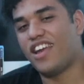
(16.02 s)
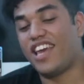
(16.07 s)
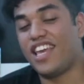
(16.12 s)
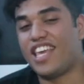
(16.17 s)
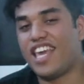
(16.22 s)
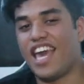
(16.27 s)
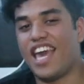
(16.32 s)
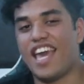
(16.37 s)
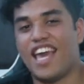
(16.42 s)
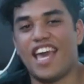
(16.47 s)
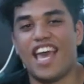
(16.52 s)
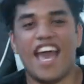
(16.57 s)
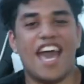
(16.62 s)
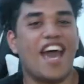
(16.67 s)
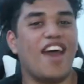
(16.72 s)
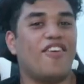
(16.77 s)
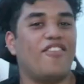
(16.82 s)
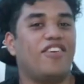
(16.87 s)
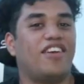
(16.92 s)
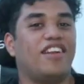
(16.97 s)
aka
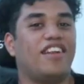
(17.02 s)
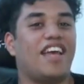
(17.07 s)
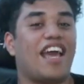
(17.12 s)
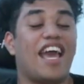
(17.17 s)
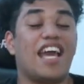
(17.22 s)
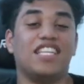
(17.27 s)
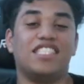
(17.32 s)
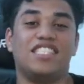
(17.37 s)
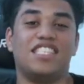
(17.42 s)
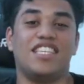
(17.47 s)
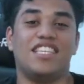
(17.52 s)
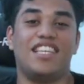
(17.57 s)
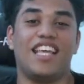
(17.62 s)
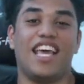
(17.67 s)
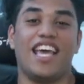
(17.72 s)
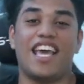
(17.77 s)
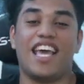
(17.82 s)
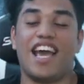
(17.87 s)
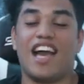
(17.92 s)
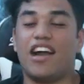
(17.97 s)
Aaron. And
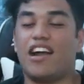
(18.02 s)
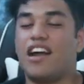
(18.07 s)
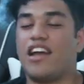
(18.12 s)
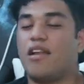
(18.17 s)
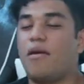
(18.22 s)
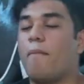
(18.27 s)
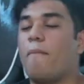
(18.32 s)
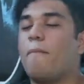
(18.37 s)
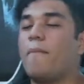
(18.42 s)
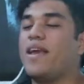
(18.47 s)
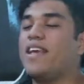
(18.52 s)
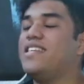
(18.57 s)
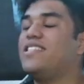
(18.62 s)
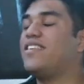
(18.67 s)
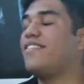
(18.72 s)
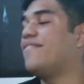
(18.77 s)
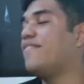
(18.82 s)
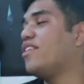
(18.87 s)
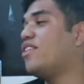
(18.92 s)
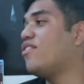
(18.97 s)
today, I got an
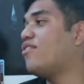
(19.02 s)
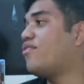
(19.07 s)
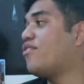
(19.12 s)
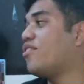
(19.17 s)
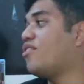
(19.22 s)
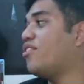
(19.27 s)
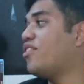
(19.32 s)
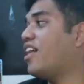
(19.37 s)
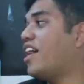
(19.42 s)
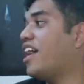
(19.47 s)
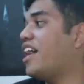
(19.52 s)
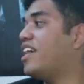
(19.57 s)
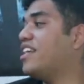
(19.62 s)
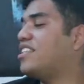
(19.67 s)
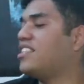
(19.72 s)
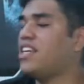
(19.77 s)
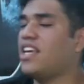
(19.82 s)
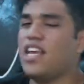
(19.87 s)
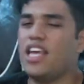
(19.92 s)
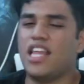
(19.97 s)
amazing video for you
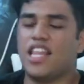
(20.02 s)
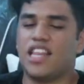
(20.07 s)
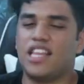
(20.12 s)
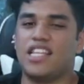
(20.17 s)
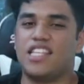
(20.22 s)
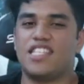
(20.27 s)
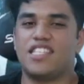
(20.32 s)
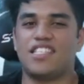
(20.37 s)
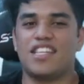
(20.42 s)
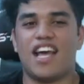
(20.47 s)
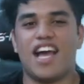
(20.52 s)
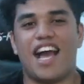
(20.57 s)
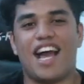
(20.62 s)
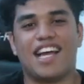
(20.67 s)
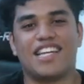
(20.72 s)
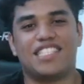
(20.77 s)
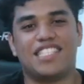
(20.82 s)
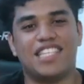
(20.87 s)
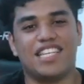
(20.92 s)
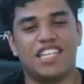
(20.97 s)
guys. This is not
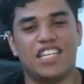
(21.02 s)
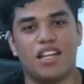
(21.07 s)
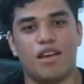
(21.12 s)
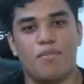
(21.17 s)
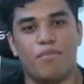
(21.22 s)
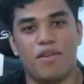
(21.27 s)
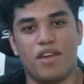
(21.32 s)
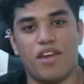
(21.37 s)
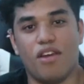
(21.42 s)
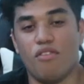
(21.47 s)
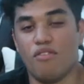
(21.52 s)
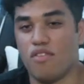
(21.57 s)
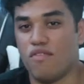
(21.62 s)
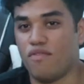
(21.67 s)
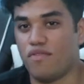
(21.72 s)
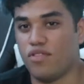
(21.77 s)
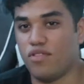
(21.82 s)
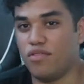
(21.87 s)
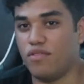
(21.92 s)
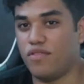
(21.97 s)
actually gonna be a
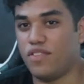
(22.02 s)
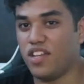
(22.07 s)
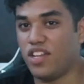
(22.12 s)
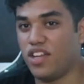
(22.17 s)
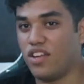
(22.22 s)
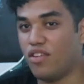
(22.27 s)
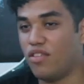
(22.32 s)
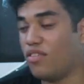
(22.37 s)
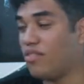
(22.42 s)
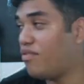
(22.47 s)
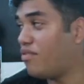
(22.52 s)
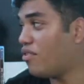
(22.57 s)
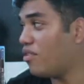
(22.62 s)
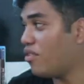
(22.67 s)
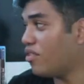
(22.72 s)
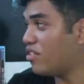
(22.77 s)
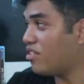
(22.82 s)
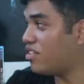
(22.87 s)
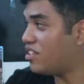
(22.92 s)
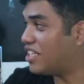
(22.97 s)
review video
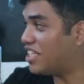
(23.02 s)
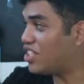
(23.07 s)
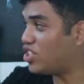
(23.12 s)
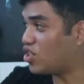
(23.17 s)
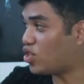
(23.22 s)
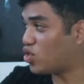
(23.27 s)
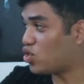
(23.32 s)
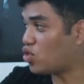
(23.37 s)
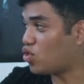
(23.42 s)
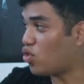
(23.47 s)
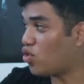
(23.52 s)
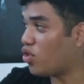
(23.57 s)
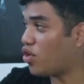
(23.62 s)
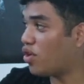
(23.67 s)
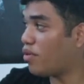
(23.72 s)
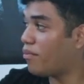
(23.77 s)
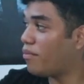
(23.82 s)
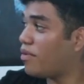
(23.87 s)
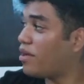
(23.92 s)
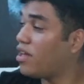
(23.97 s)
for
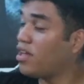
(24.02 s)
Digitalstorm.